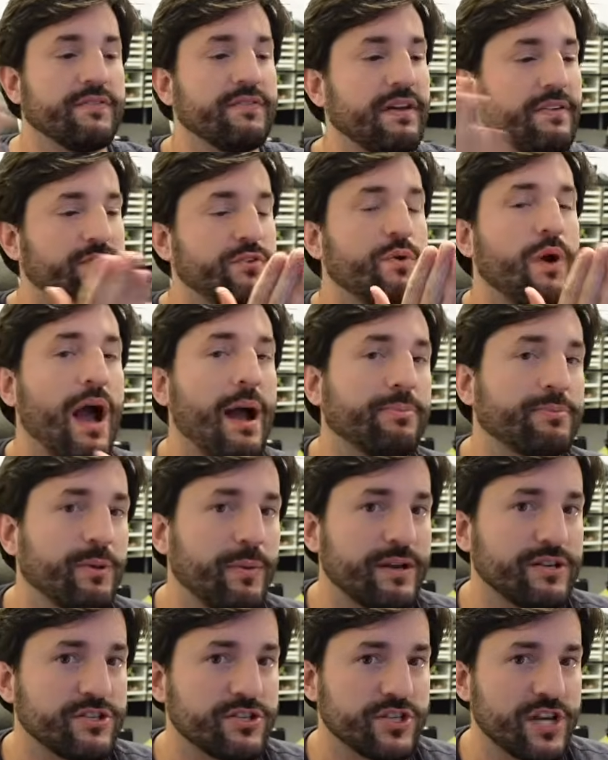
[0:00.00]
If you
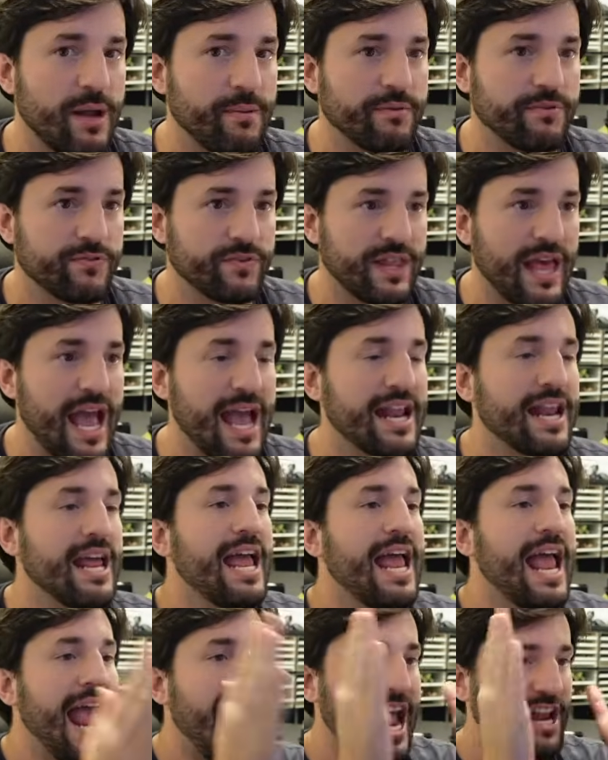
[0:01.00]
optimize a Shaman for that
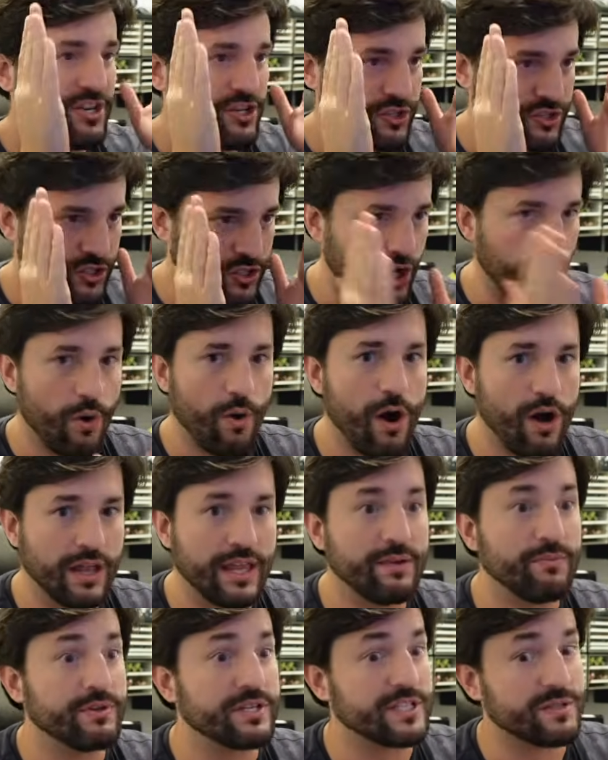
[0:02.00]
and just go all
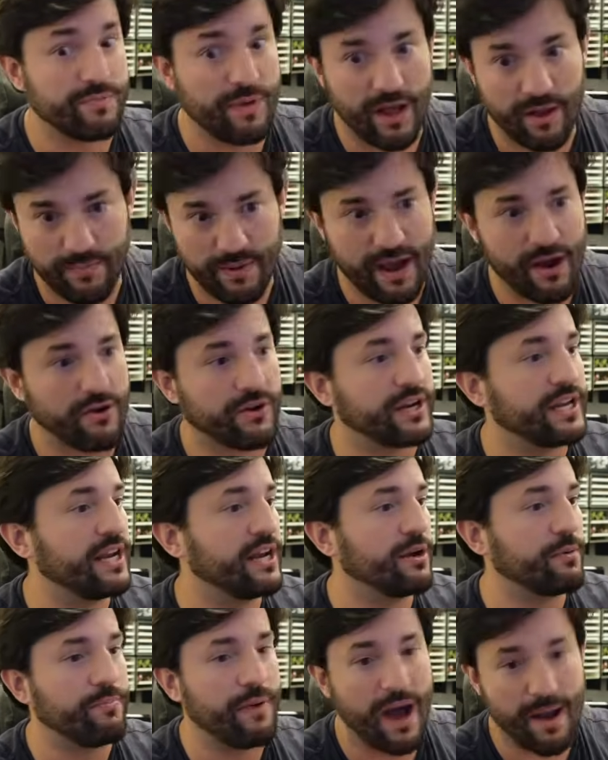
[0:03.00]
in with spell power
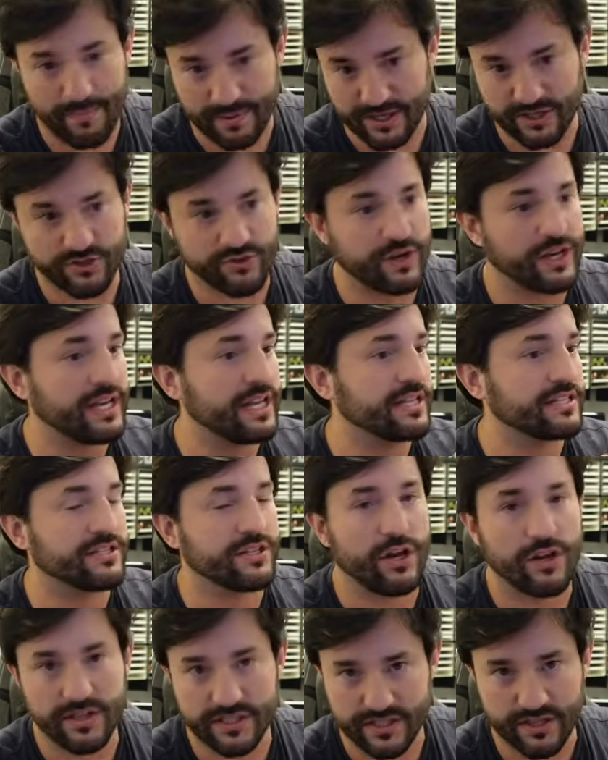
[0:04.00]
gear, popping trinkets, and
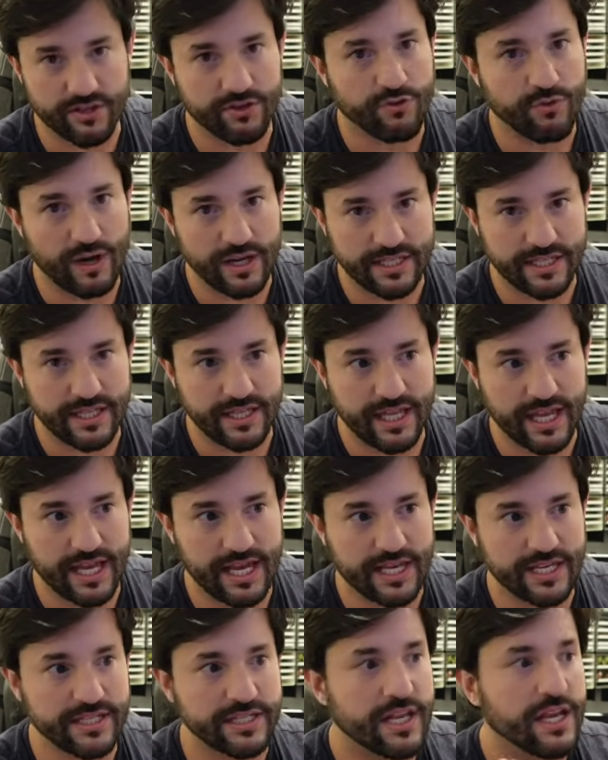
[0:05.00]
all these other crazy
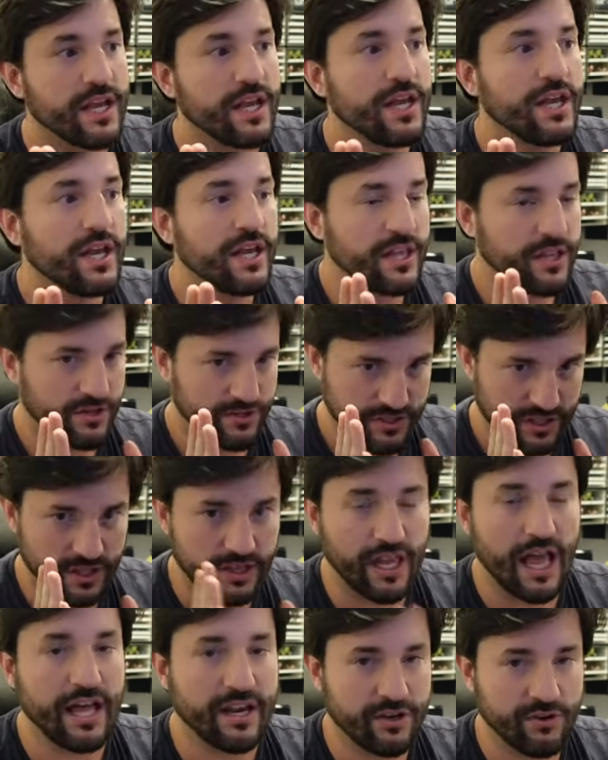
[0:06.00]
things, there's a
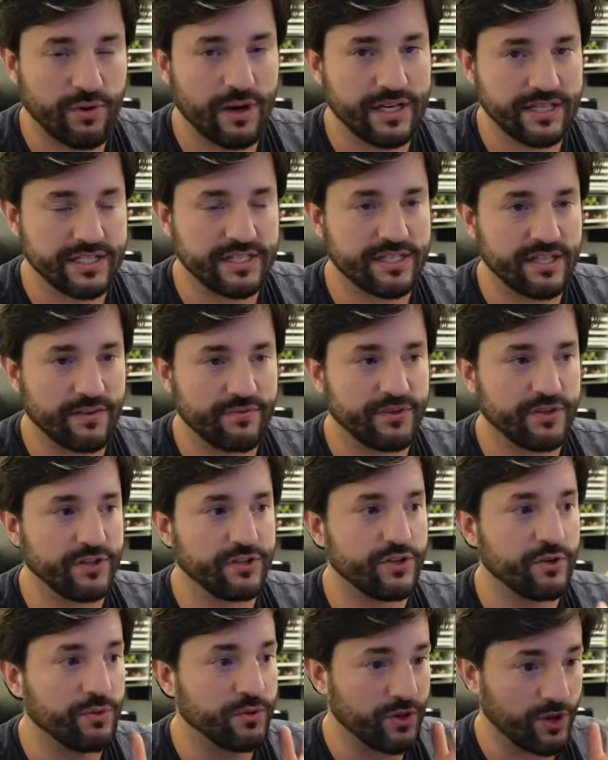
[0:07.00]
lot of crazy stuff you can
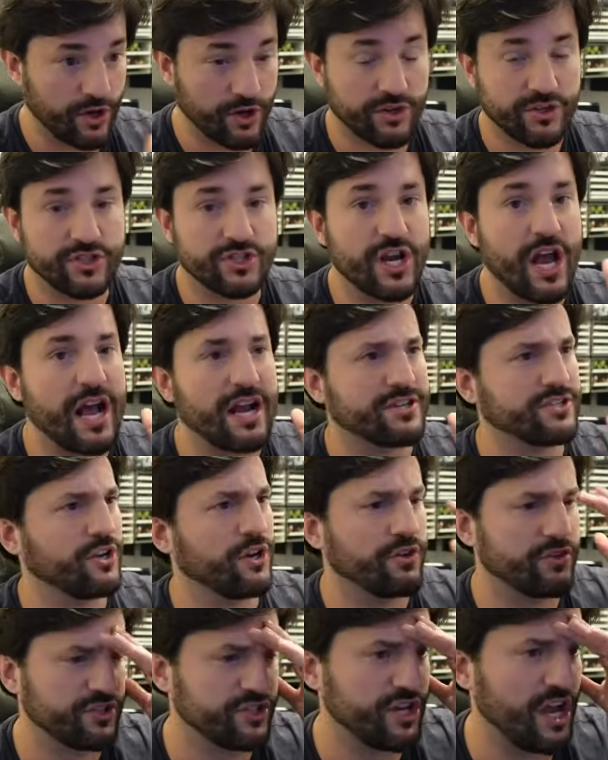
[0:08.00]
do with earth shocks
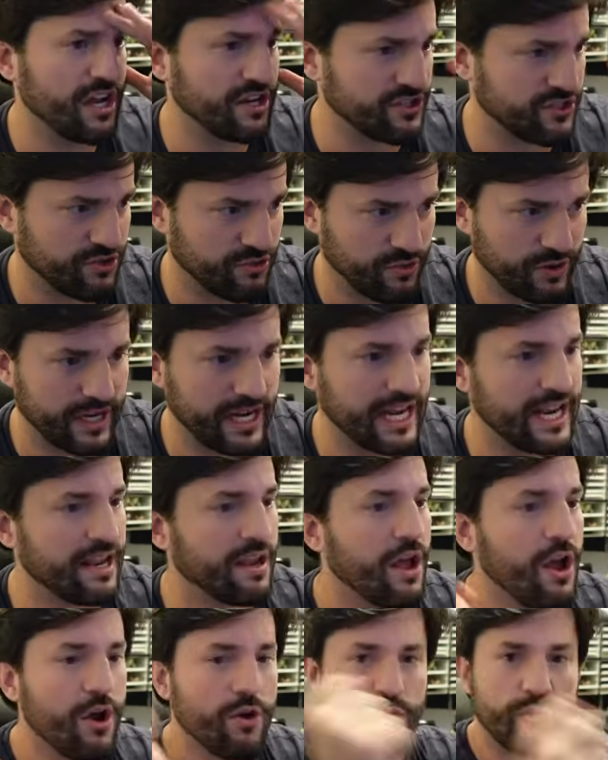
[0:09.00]
critting,
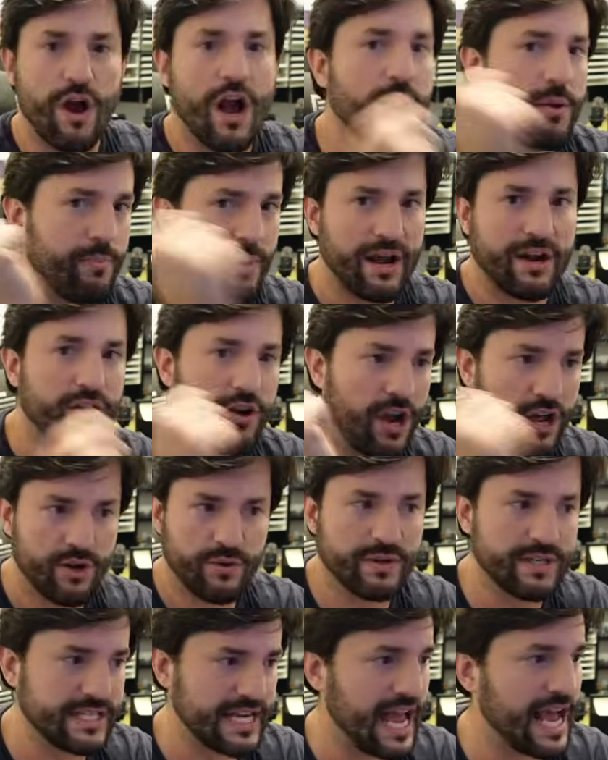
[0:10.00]
rockbiter auto
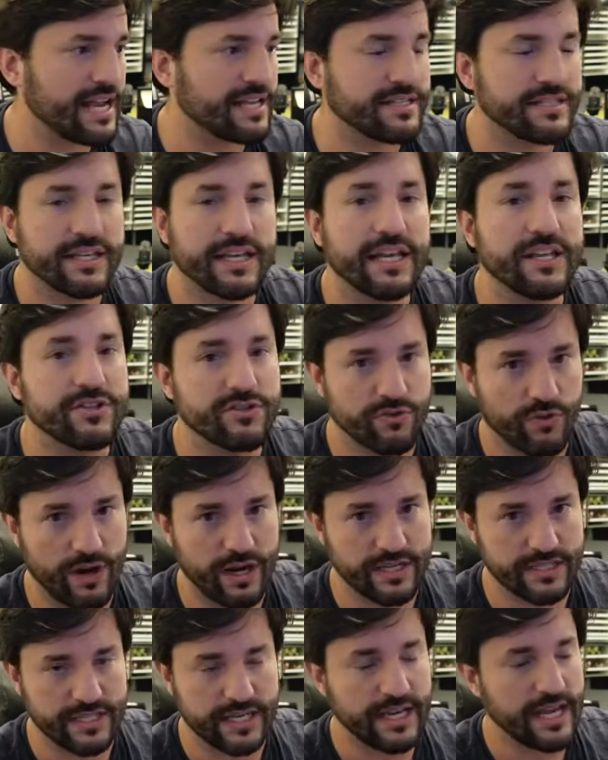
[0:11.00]
attacks. It's
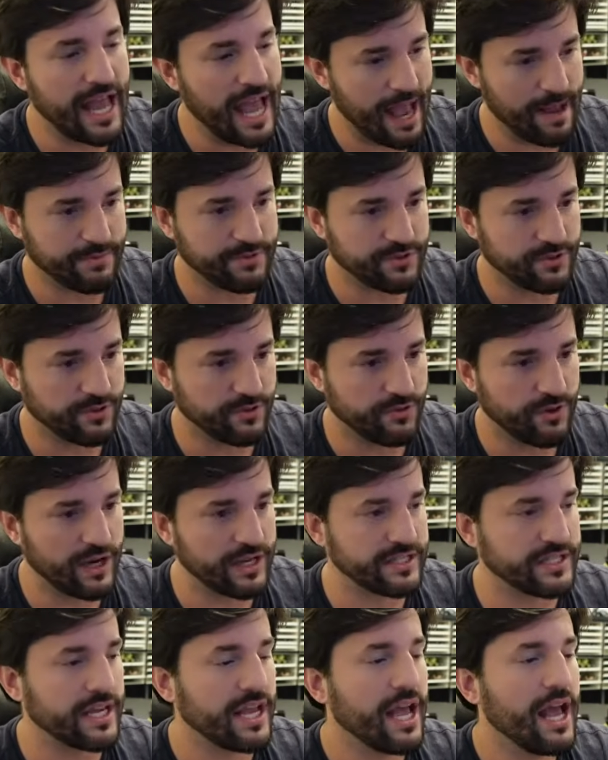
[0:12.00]
crazy, absolutely
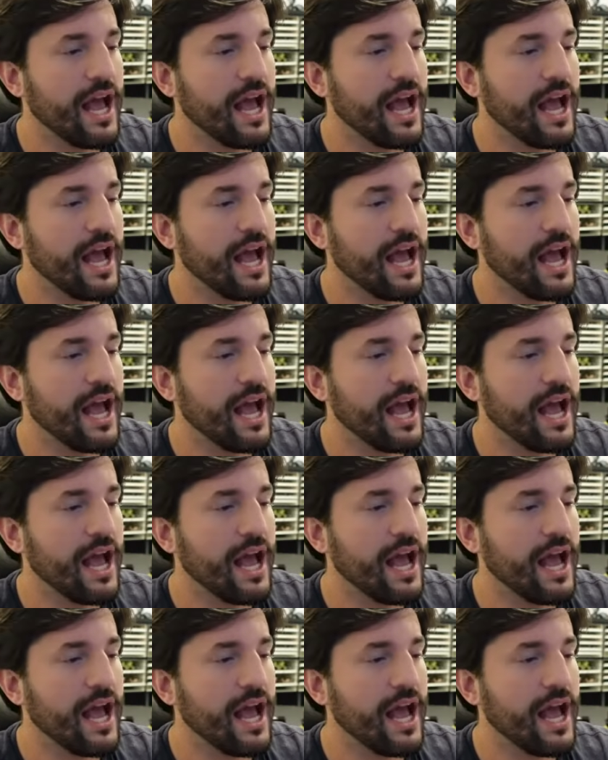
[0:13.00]
crazy.